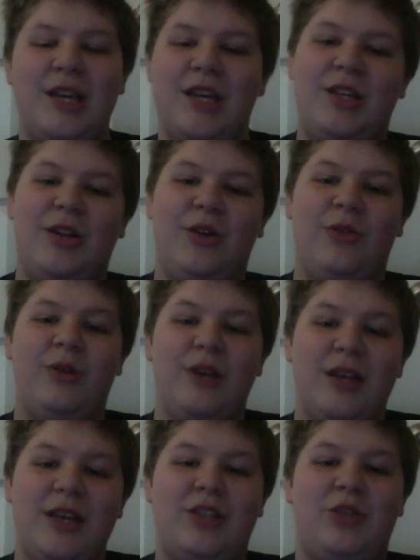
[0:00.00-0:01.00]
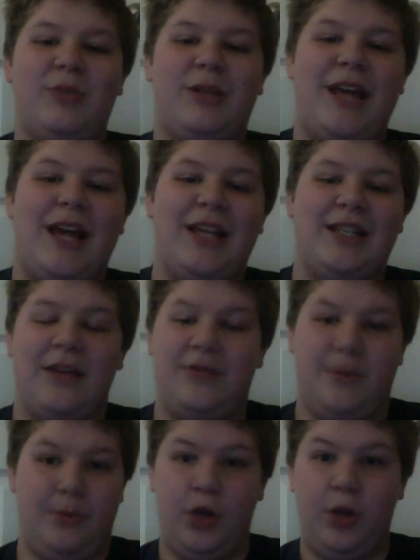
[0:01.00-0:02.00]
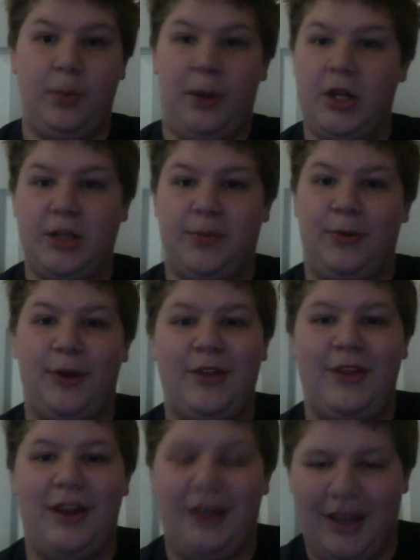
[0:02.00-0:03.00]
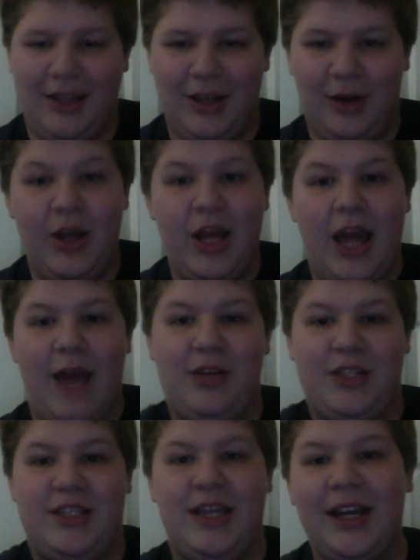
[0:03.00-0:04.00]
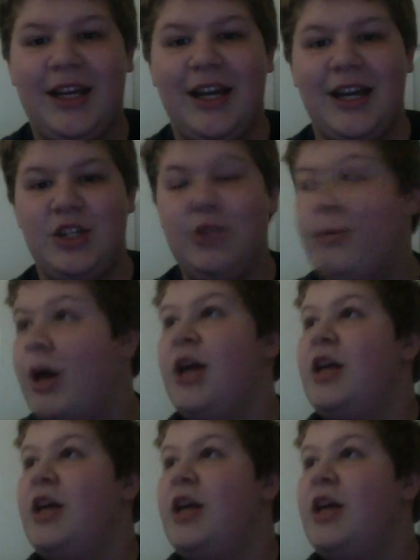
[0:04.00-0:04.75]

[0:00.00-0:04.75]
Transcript: You know, is it too much to ask have some third party support in there? Like, you know, having a Sonic costume?